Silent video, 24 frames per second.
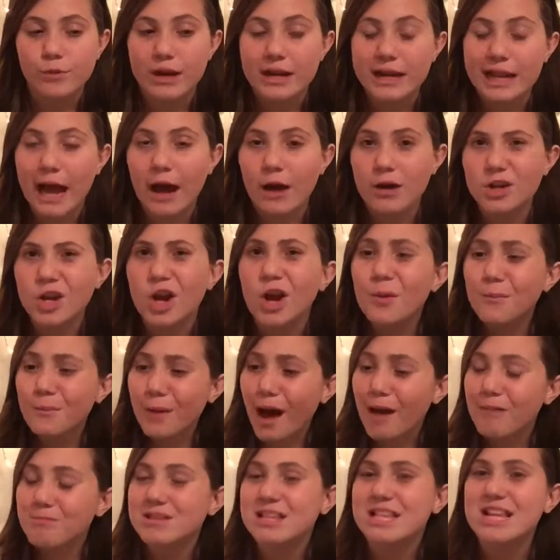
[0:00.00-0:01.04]
right now, and her
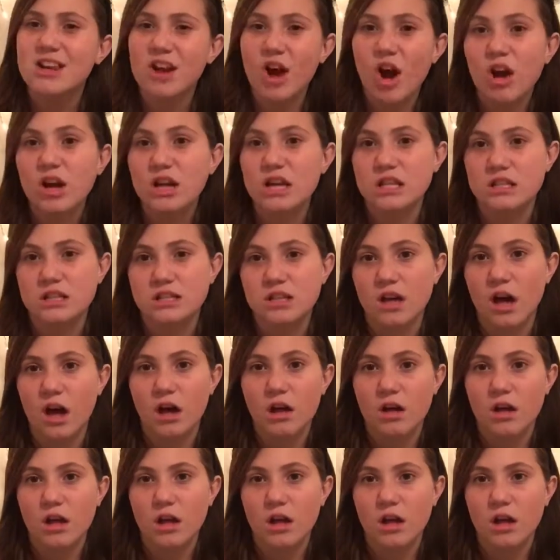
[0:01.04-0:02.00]
mom is in Arkansas.